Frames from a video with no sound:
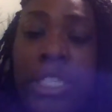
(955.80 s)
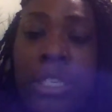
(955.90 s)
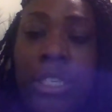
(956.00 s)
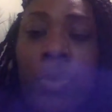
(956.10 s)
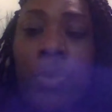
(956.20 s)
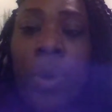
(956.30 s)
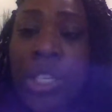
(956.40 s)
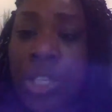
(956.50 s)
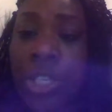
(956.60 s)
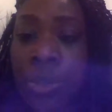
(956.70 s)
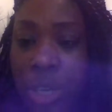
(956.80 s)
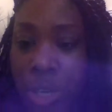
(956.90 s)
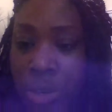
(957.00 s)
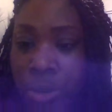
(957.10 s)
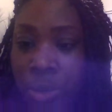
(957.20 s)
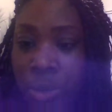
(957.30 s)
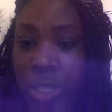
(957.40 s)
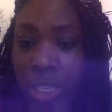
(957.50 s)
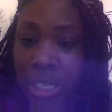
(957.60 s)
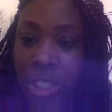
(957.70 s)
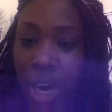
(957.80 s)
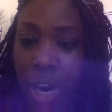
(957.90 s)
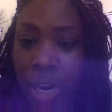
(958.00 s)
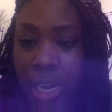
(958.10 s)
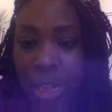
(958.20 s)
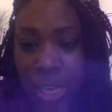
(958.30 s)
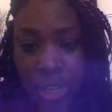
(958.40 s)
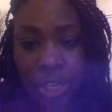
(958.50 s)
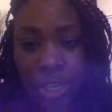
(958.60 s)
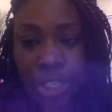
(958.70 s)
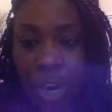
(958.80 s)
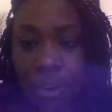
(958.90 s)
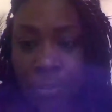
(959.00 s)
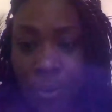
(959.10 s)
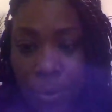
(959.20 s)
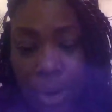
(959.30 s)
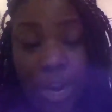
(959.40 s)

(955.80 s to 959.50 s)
what do you use the T-chart and the other chart for?